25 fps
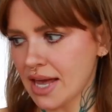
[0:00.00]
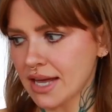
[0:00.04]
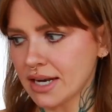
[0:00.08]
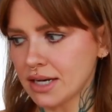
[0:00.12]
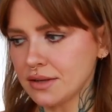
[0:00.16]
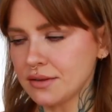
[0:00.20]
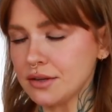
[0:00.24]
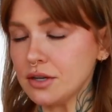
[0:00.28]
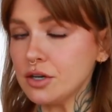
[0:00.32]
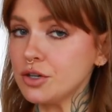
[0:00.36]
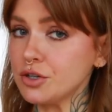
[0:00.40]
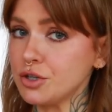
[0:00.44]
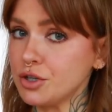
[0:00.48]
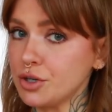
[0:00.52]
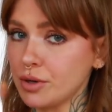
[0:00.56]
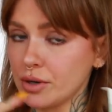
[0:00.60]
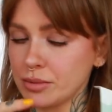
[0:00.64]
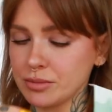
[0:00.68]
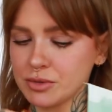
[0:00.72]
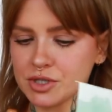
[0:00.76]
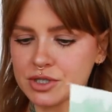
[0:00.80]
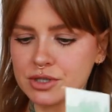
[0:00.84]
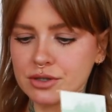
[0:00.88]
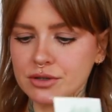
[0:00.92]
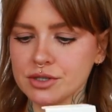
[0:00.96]
And either new,
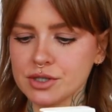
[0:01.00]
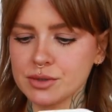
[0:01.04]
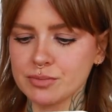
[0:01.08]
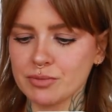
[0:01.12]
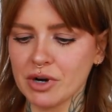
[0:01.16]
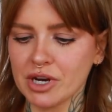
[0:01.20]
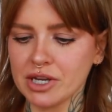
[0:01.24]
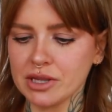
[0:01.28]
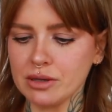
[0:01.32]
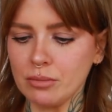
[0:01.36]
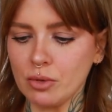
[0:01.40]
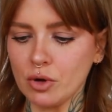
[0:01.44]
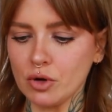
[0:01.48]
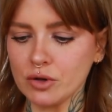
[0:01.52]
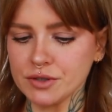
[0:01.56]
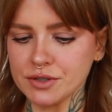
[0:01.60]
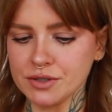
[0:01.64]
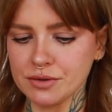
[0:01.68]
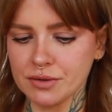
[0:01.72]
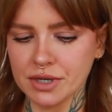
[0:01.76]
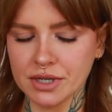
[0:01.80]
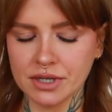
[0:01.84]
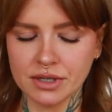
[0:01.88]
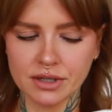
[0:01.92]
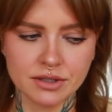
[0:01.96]
I'm just going to spray in the box
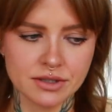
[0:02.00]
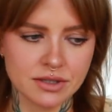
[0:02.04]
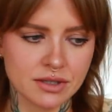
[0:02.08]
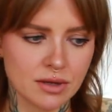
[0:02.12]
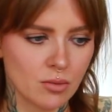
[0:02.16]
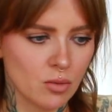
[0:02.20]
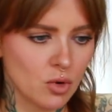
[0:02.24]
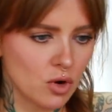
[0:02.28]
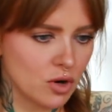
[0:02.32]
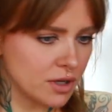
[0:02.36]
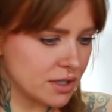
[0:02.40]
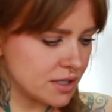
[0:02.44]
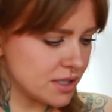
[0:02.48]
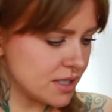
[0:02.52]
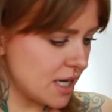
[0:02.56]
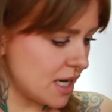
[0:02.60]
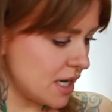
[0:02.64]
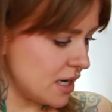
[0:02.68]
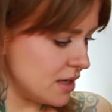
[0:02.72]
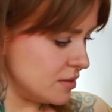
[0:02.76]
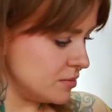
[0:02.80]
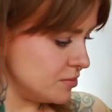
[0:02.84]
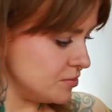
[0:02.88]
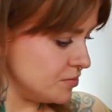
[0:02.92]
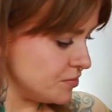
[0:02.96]
so I can somewhat
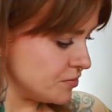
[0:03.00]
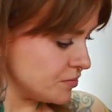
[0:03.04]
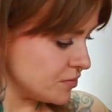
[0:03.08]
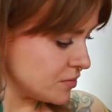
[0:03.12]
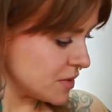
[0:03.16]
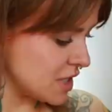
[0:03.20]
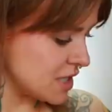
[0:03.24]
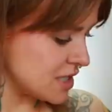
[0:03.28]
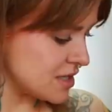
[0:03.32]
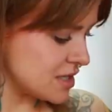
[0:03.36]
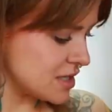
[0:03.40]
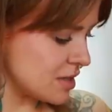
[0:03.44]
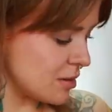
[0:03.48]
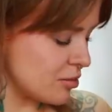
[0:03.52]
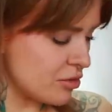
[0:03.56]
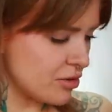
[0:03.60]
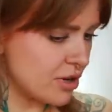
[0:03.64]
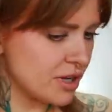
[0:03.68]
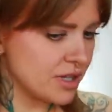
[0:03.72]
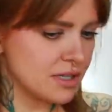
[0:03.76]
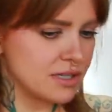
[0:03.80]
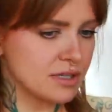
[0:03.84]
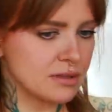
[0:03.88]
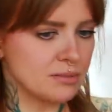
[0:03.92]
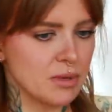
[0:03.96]
contain and
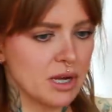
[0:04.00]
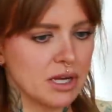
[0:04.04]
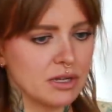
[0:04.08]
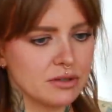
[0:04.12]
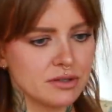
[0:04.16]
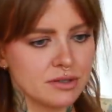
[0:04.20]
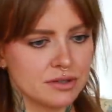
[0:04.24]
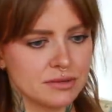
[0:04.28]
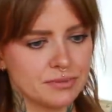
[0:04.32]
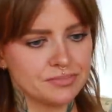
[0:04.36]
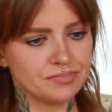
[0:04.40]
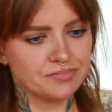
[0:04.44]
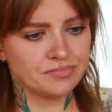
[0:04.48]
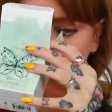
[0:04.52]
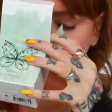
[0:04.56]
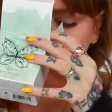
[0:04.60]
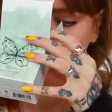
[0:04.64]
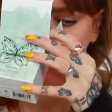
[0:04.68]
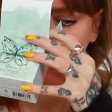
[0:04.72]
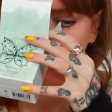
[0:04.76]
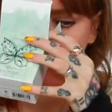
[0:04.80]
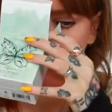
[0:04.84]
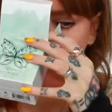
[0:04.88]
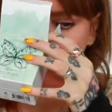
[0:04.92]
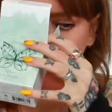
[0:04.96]
separate the smells.
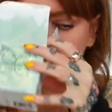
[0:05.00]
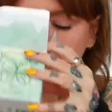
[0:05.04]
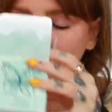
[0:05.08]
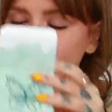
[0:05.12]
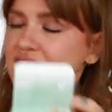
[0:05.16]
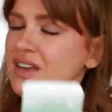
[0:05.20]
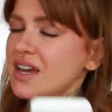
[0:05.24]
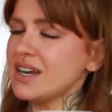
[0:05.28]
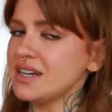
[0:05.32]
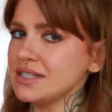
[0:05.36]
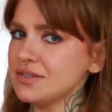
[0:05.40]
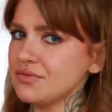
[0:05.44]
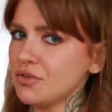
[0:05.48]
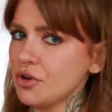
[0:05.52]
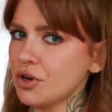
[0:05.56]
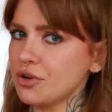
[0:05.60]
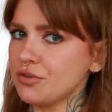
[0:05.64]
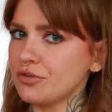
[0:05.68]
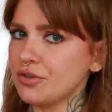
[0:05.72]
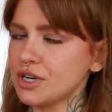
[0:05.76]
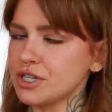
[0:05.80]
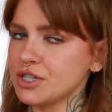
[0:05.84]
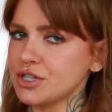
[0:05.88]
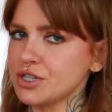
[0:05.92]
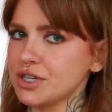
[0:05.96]
That is very
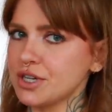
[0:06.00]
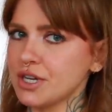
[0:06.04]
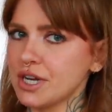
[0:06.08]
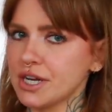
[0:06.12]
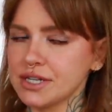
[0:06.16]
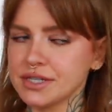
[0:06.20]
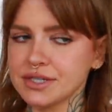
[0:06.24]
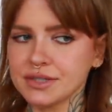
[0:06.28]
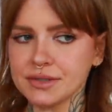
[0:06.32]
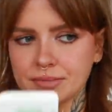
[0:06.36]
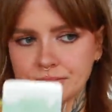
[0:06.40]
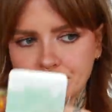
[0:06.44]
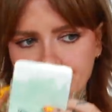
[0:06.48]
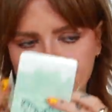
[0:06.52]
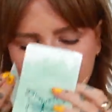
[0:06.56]
fresh and nice.